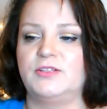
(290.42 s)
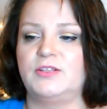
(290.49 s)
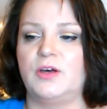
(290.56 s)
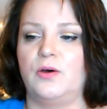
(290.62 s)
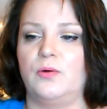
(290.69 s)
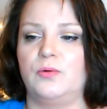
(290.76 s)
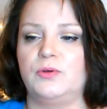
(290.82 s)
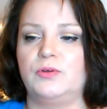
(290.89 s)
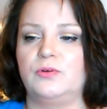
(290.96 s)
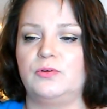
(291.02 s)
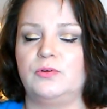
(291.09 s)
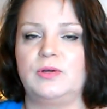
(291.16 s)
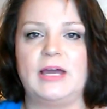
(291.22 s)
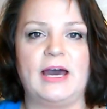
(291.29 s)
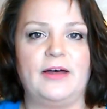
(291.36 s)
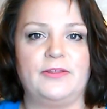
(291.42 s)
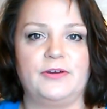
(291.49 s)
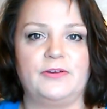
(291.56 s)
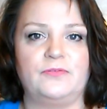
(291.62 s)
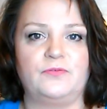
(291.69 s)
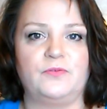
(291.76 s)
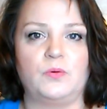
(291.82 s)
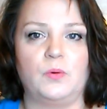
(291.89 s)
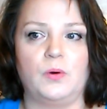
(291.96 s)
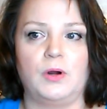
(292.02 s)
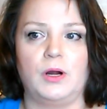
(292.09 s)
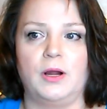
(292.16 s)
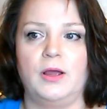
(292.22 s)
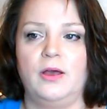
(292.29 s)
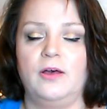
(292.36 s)
So you'll gather
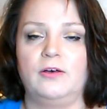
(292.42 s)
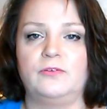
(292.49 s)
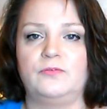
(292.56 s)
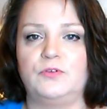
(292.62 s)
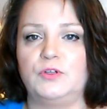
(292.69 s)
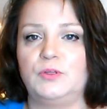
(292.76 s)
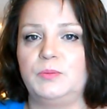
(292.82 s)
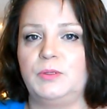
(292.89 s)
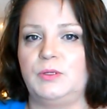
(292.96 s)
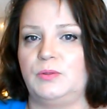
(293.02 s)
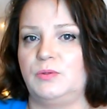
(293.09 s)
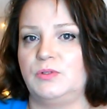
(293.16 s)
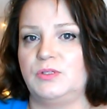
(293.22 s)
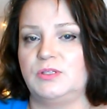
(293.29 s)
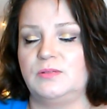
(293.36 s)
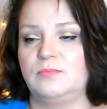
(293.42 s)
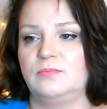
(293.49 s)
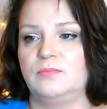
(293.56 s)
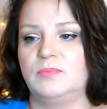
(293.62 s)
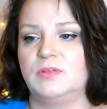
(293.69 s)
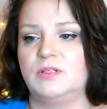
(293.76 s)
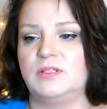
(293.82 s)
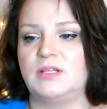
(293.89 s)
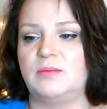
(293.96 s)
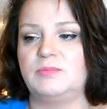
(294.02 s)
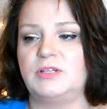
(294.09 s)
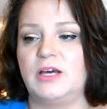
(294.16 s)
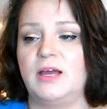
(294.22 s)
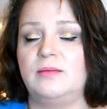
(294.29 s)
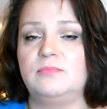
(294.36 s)
for full moons,
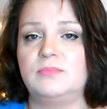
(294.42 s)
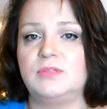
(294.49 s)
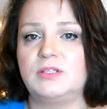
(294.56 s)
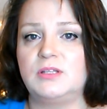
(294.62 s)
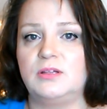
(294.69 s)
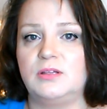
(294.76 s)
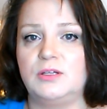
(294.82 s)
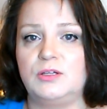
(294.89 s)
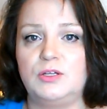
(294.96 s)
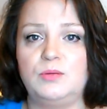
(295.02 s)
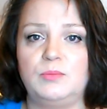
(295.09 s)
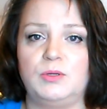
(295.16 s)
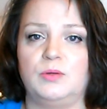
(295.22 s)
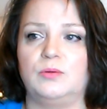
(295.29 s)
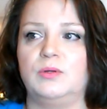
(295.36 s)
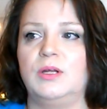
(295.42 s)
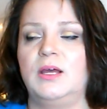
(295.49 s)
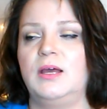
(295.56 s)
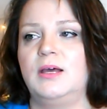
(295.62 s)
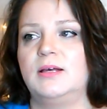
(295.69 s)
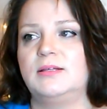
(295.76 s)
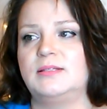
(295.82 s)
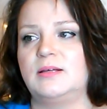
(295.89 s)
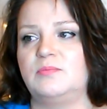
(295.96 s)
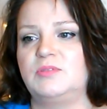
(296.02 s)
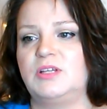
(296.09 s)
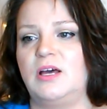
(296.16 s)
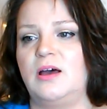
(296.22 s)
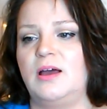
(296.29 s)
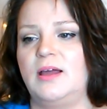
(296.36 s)
sometimes the new moon,
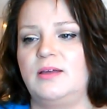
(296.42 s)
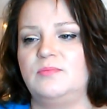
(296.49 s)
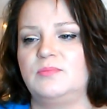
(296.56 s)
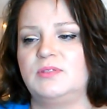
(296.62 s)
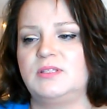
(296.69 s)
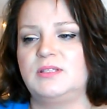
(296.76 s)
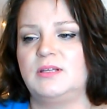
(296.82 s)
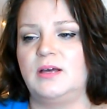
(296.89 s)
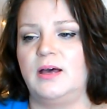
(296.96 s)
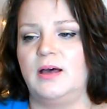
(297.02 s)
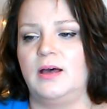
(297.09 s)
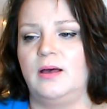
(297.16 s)
sometimes,